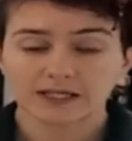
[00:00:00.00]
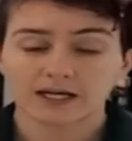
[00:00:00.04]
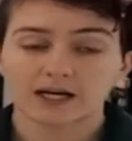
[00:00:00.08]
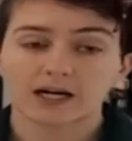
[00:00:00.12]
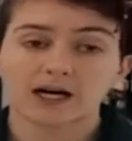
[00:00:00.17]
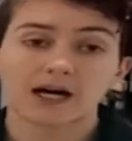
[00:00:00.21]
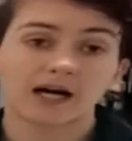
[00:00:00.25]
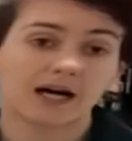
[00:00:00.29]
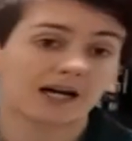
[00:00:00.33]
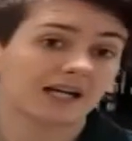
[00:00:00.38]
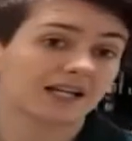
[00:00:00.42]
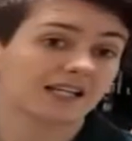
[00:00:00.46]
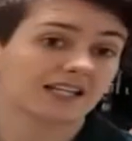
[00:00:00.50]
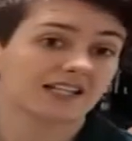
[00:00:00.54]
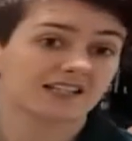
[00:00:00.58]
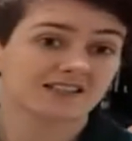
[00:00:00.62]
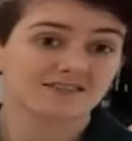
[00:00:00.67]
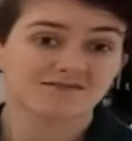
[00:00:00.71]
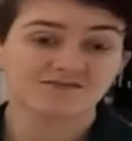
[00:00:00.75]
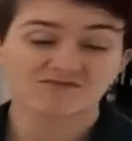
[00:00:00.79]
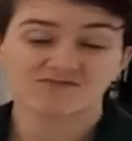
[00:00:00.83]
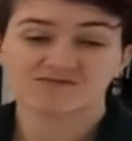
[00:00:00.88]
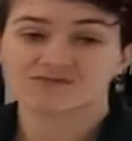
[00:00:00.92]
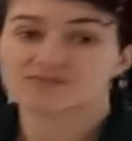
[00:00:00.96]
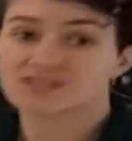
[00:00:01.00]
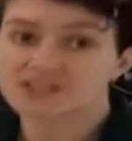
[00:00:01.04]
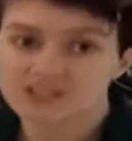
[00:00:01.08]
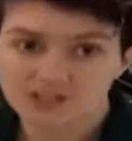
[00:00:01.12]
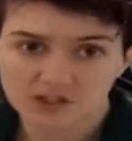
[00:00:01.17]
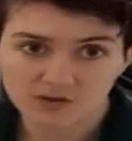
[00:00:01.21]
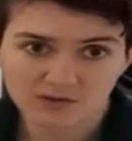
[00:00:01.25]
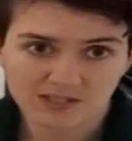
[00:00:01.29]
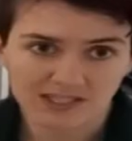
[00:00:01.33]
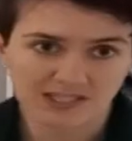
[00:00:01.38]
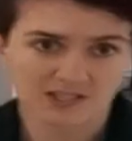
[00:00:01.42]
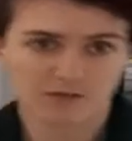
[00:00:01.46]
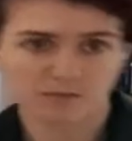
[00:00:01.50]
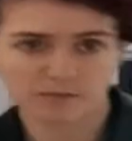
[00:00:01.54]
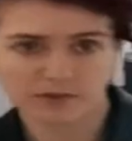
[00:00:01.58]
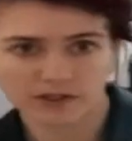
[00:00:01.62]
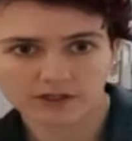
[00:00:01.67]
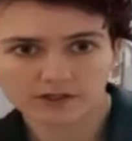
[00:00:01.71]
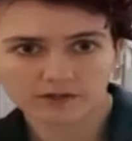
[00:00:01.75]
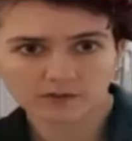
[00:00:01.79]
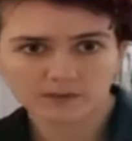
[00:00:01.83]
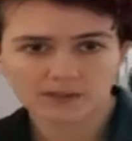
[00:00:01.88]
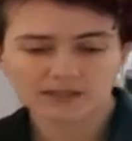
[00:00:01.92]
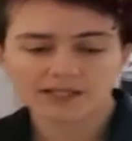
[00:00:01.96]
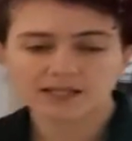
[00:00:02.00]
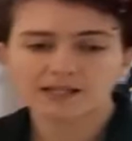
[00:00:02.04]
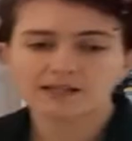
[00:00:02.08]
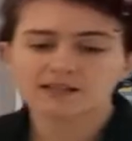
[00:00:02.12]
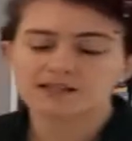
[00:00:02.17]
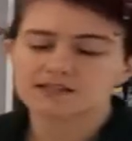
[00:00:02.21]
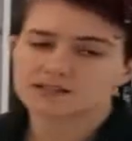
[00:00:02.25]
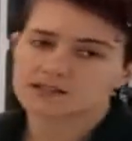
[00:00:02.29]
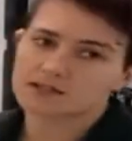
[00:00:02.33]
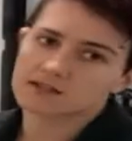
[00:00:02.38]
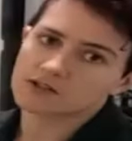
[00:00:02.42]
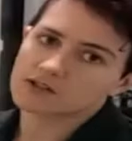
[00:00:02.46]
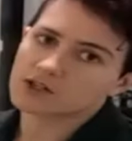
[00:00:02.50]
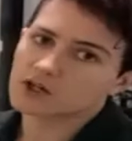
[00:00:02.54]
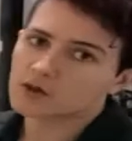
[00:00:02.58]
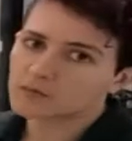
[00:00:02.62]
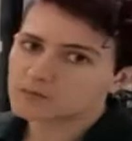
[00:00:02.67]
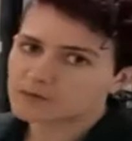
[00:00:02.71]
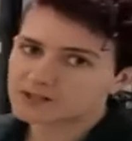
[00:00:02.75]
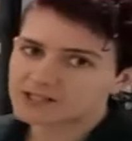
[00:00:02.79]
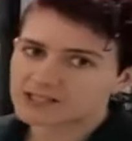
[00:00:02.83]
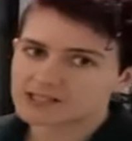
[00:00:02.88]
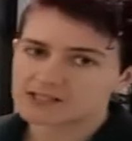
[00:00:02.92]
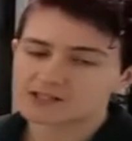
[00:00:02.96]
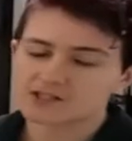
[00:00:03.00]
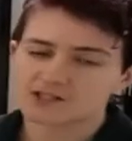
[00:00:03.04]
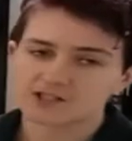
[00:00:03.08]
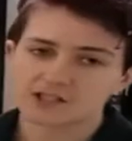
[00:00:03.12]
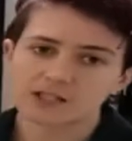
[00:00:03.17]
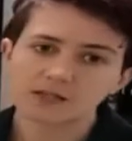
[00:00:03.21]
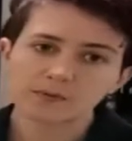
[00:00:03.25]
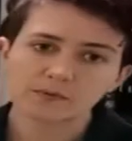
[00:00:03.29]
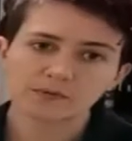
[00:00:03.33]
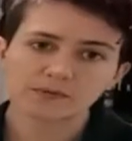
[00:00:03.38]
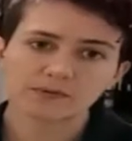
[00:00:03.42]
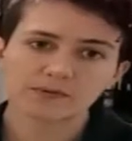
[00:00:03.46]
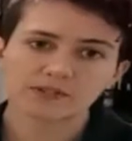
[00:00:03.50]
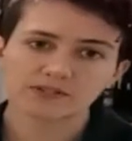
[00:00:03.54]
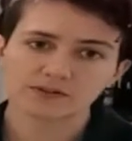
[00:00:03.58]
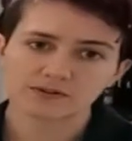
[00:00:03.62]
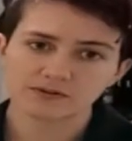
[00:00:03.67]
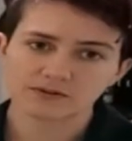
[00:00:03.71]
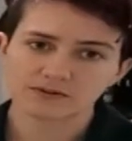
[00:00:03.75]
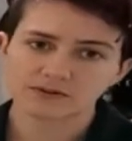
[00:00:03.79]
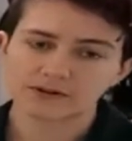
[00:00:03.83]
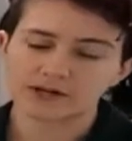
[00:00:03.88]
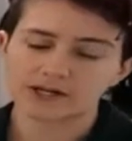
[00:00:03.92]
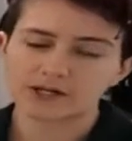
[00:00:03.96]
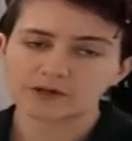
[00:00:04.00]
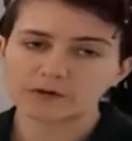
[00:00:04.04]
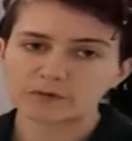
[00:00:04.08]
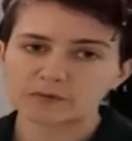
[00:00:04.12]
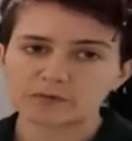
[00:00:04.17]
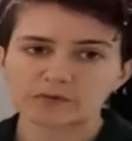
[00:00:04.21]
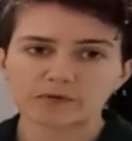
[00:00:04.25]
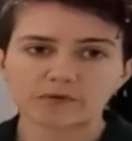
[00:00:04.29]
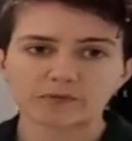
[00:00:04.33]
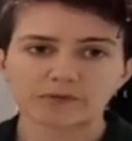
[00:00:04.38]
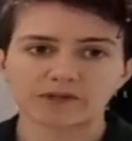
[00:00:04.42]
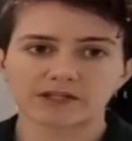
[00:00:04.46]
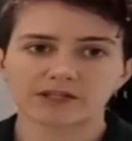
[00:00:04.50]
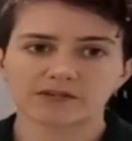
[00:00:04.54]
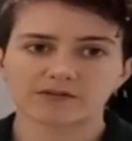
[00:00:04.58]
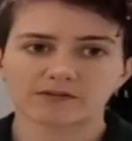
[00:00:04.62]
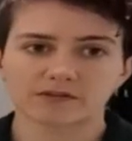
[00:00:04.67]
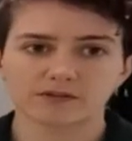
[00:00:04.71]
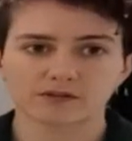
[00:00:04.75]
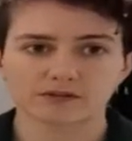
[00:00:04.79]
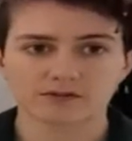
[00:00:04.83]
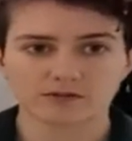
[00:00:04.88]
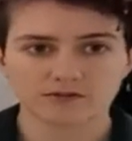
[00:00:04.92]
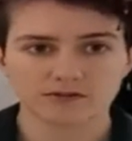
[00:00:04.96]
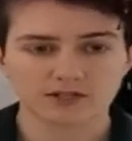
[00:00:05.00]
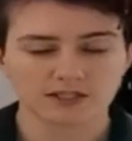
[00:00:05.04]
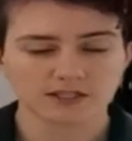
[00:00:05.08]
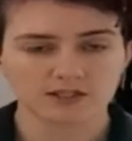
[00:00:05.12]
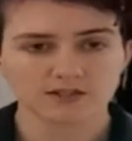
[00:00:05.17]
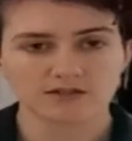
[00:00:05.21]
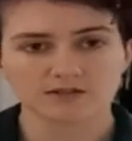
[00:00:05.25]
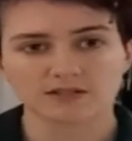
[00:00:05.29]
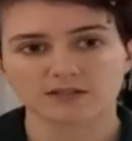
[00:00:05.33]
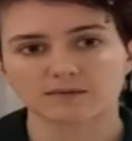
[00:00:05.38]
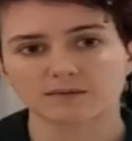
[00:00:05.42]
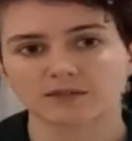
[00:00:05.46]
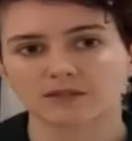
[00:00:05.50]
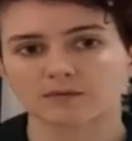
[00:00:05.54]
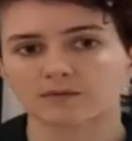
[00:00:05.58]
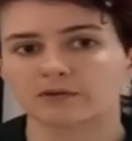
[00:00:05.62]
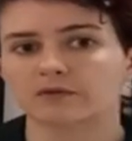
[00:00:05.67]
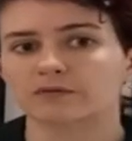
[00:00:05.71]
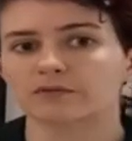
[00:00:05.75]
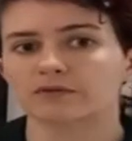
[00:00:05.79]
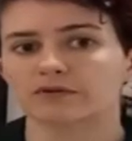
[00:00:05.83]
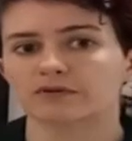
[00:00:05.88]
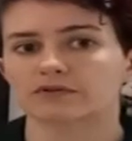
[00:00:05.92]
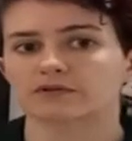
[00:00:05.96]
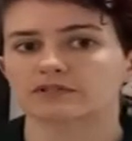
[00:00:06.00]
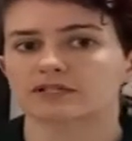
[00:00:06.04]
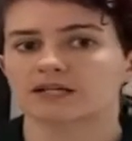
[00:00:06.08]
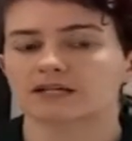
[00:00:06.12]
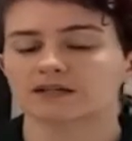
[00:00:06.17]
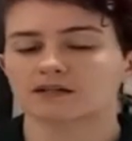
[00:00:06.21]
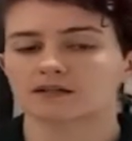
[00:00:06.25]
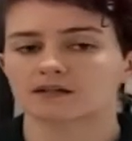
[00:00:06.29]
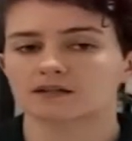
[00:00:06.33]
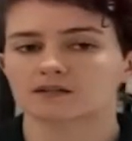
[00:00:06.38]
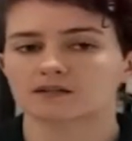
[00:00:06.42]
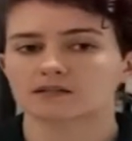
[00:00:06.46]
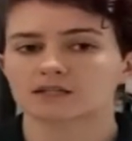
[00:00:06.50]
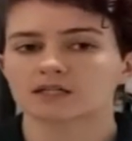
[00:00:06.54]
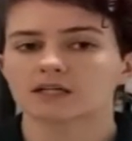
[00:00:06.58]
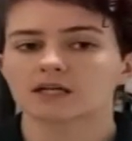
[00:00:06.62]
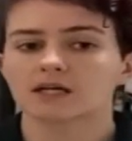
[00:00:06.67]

I don't tend to bother with that. These aren't a complicated shape, which also helps, but if you're trying to do something a bit more delicate,